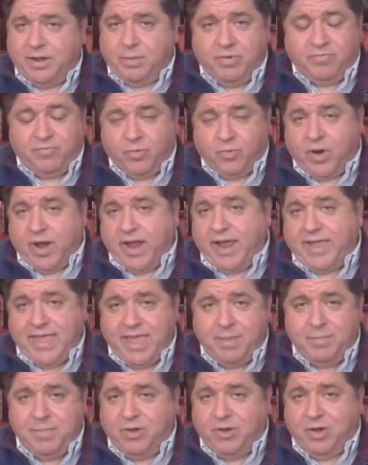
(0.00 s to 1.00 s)
Before I
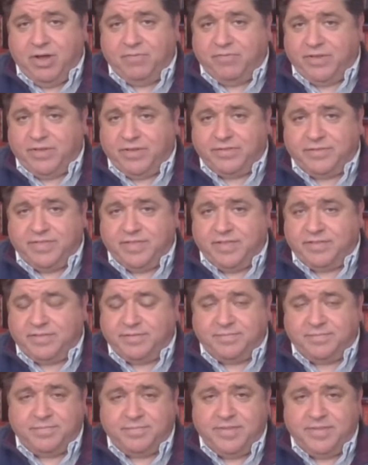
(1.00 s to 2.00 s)
came in office,
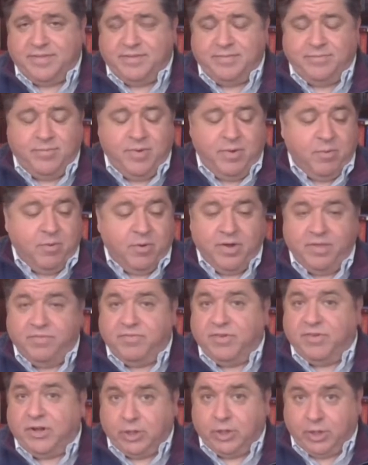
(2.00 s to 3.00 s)
we weren't
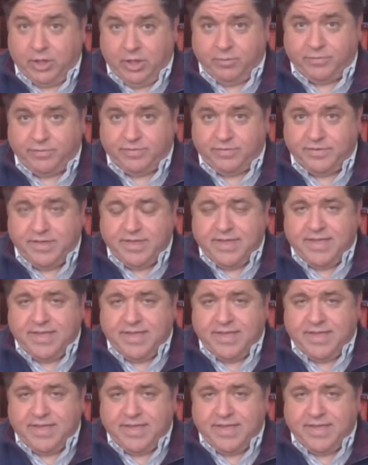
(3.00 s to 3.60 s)
even close.